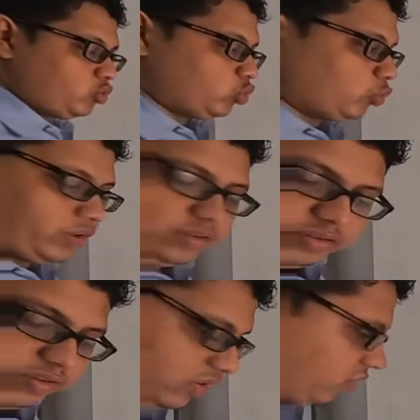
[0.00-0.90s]
to do
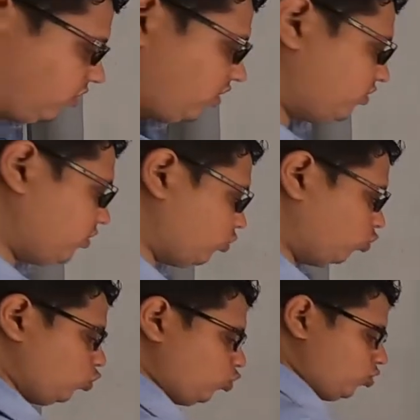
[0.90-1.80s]
is just change the 2
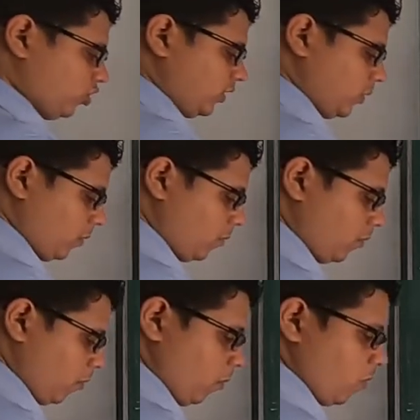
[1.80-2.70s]
to
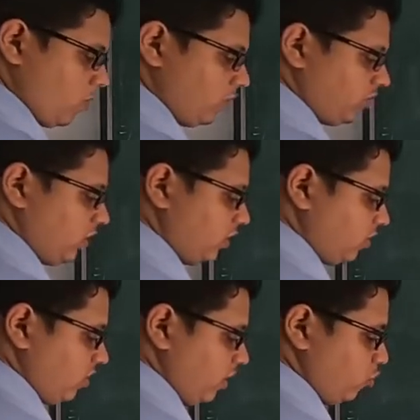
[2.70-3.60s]
3. Still the
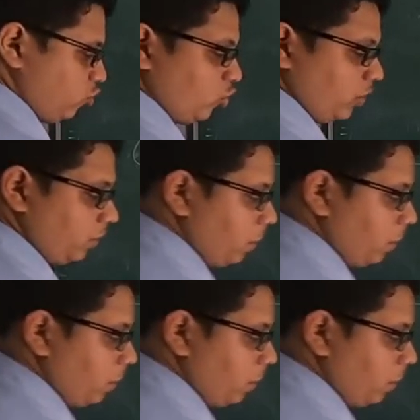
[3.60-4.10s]
same story.